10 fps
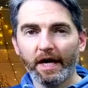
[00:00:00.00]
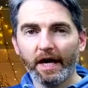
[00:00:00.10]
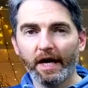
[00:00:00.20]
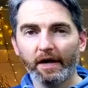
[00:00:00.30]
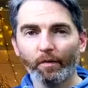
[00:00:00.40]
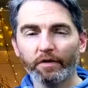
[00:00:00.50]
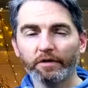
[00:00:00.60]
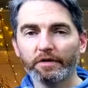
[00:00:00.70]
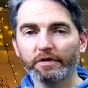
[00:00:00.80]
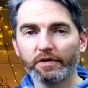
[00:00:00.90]
And 1,
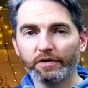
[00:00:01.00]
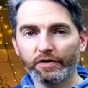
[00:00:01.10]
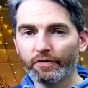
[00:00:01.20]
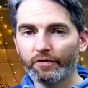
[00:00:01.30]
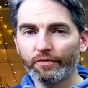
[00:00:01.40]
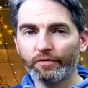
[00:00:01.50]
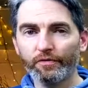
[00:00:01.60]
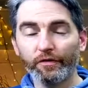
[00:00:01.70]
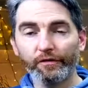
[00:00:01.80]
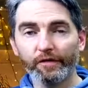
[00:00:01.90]
2,
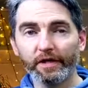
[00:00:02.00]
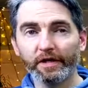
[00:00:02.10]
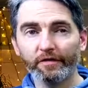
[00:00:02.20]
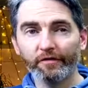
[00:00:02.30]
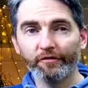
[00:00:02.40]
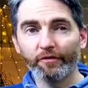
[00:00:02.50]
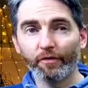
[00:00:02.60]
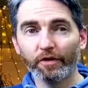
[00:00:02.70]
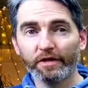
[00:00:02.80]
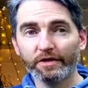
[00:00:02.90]
3,
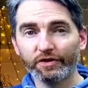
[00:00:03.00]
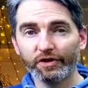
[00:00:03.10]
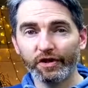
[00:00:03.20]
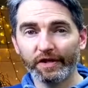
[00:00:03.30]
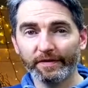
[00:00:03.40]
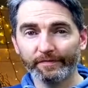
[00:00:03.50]
4, G.